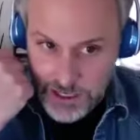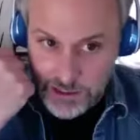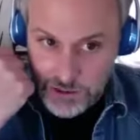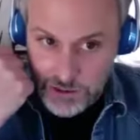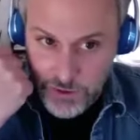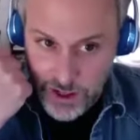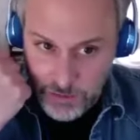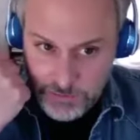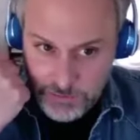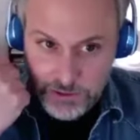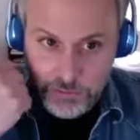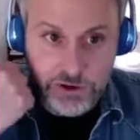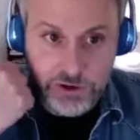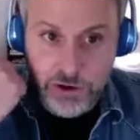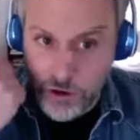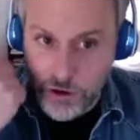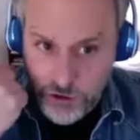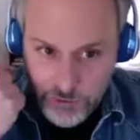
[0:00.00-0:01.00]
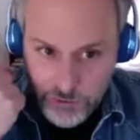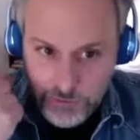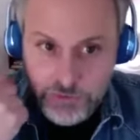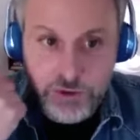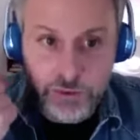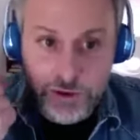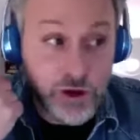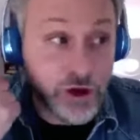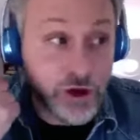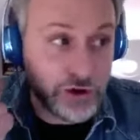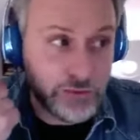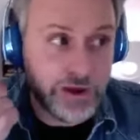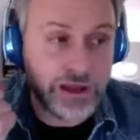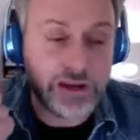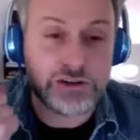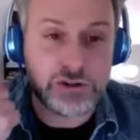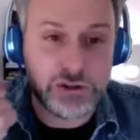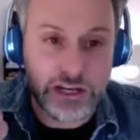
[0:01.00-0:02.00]
Can you help me? You want to call your
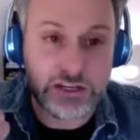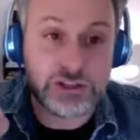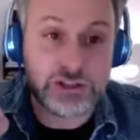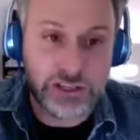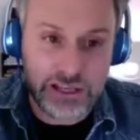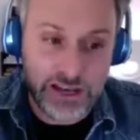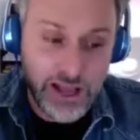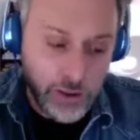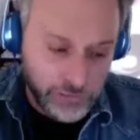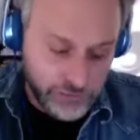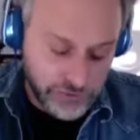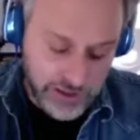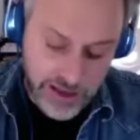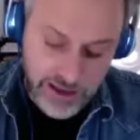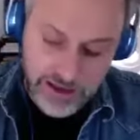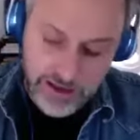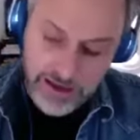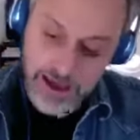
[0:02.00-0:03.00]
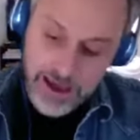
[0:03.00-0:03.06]
manager and agent and get help for that.